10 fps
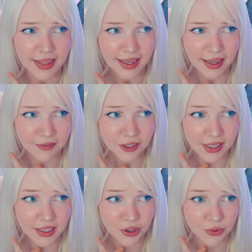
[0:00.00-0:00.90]
think after
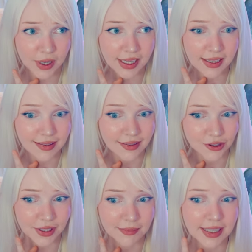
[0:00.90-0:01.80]
like 20
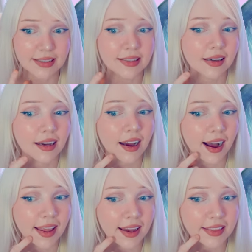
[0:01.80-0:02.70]
treatments,
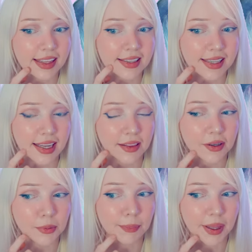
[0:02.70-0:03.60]
I had these like
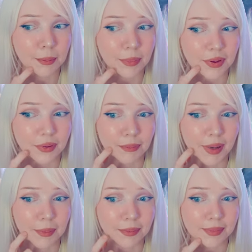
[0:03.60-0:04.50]
little pimple
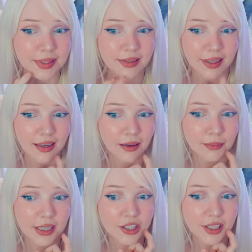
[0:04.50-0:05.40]
bumps like
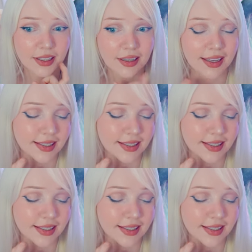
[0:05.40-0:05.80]
on my chin.